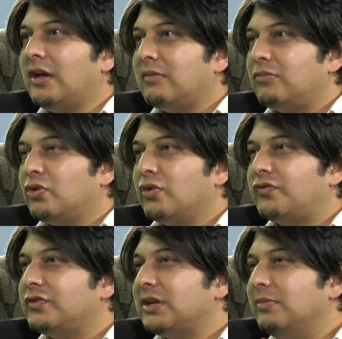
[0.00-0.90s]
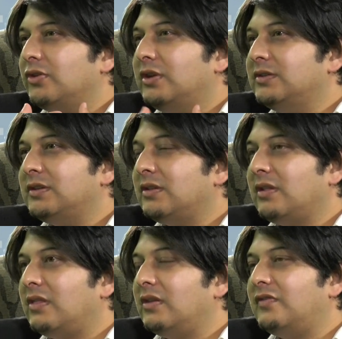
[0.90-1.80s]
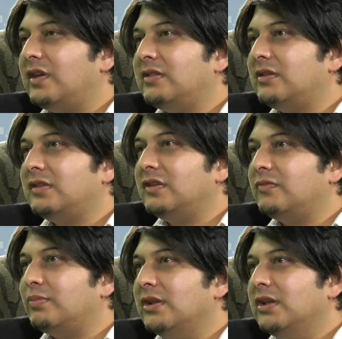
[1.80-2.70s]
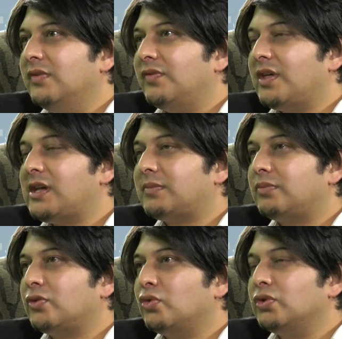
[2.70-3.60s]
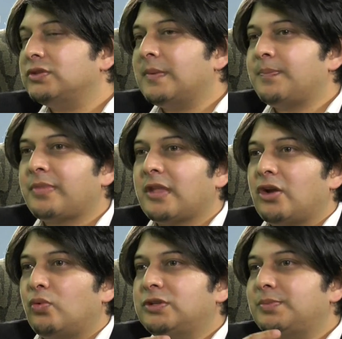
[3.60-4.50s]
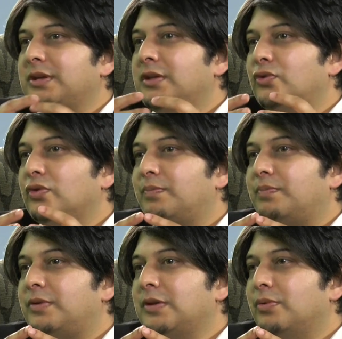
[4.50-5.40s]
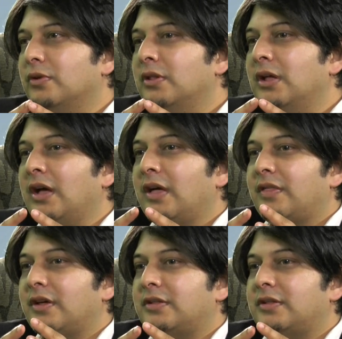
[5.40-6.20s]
because for some odd reason these entities believe that because we're speaking to a people that